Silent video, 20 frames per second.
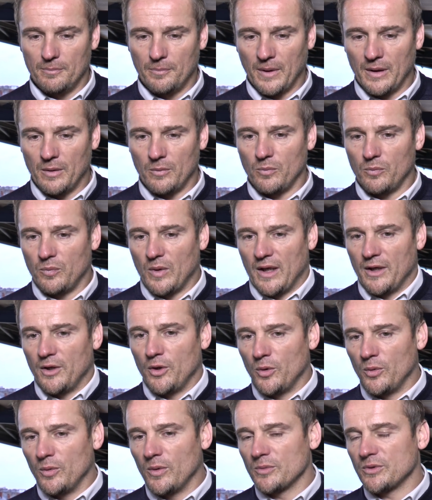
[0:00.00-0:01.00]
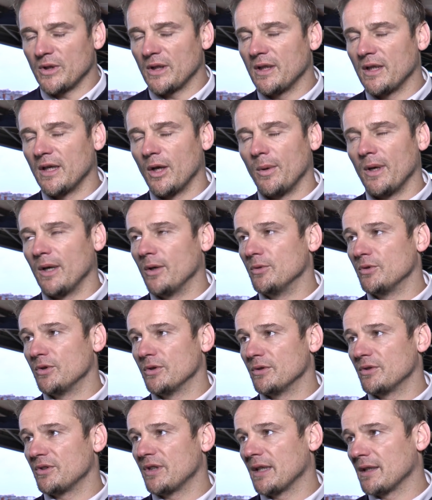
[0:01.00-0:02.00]
But I knew I was under no
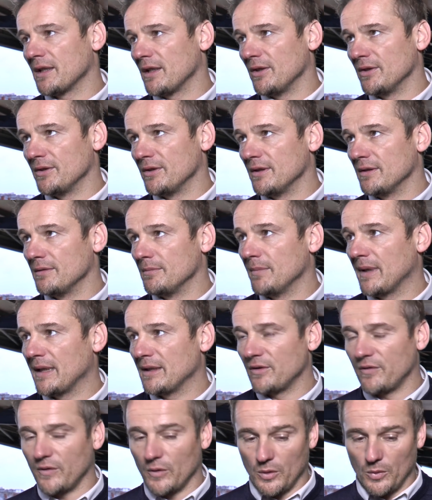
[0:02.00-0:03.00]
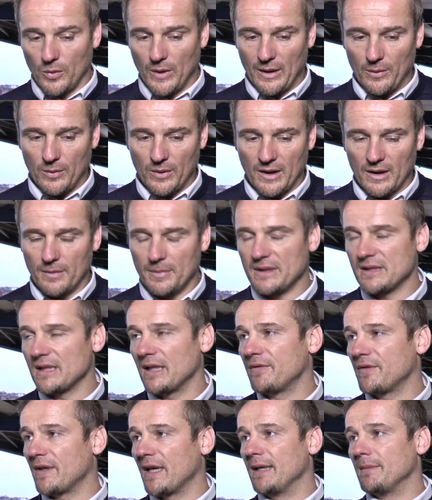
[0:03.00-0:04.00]
illusion. Sunderland and Mansfield away were going to be
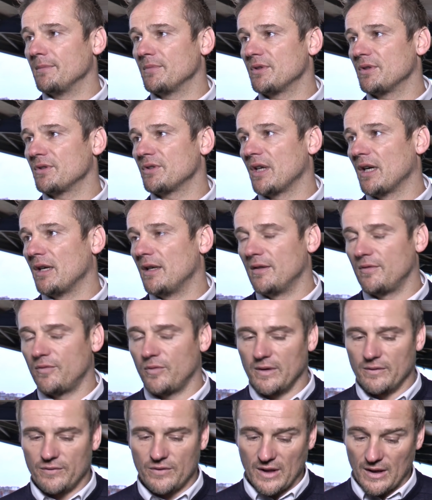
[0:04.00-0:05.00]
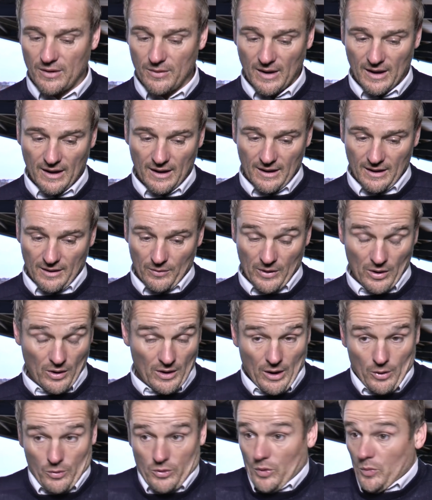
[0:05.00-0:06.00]
tough games to start off with. So we've got
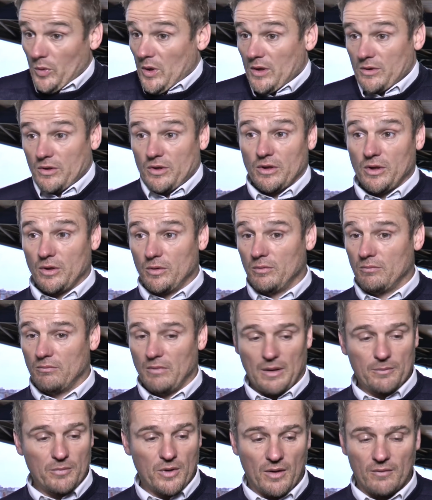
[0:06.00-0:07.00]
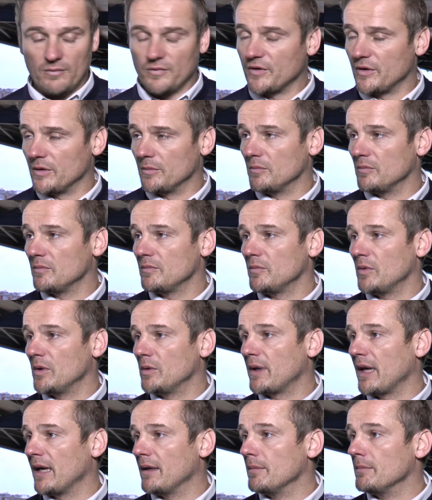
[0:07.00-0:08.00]
loads of work to do. I'm confident we'll
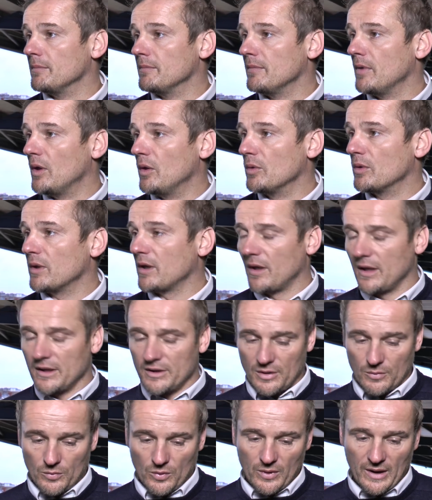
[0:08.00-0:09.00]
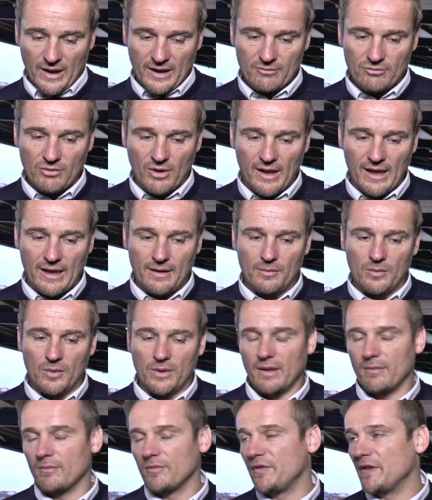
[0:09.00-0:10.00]
get them organised and we'll get it right and we'll
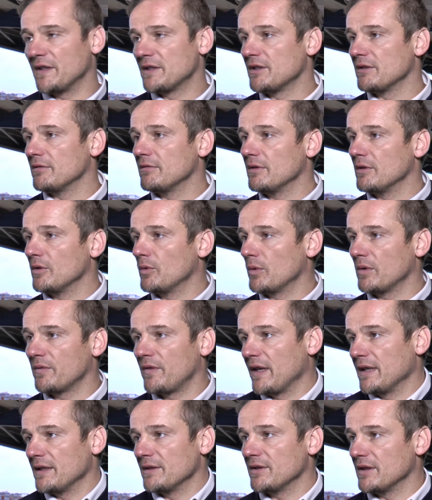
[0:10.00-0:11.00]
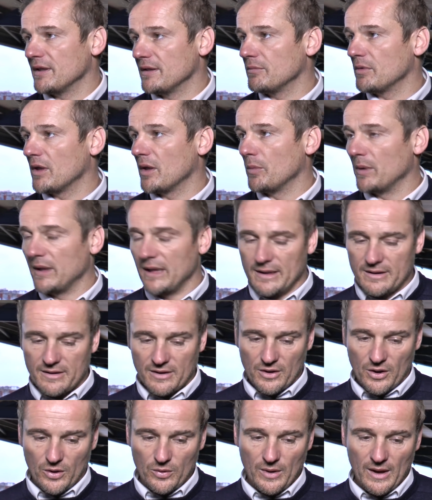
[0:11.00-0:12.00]
get them fitter and all the things that we need
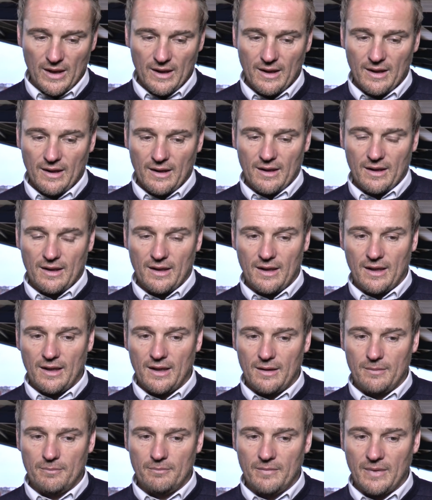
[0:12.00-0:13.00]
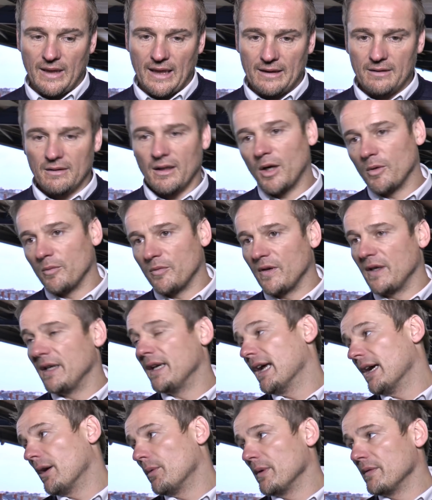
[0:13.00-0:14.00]
to do. And hopefully
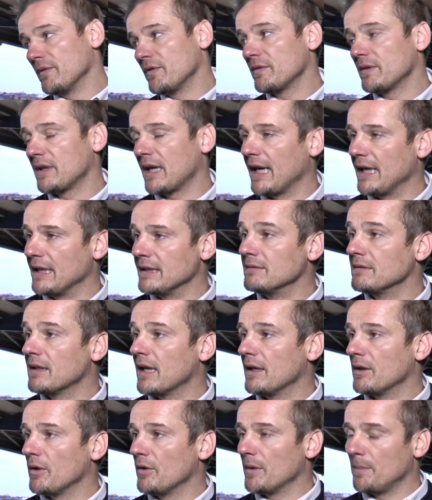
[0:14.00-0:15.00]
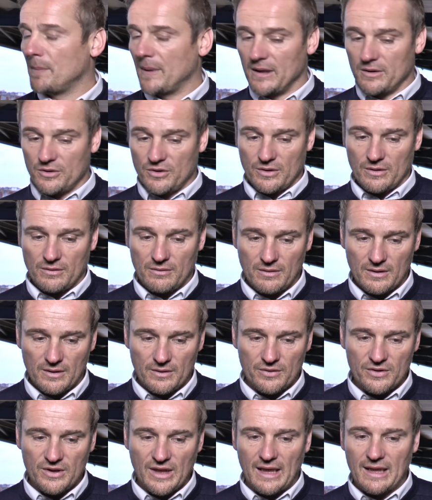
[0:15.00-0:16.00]
now with Kane getting on the pitch
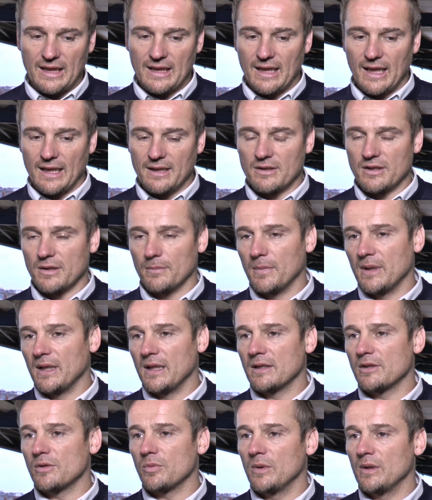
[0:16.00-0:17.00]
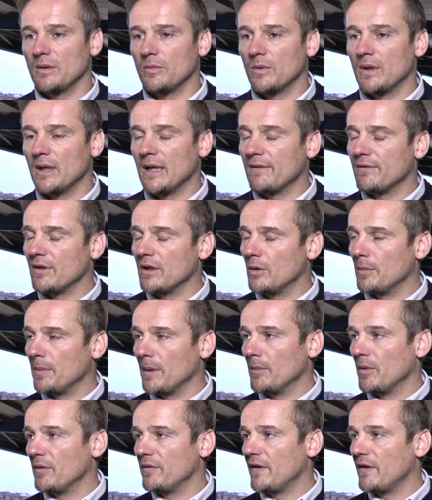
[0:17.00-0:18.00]
and Steady getting some minutes, we'll have a little bit more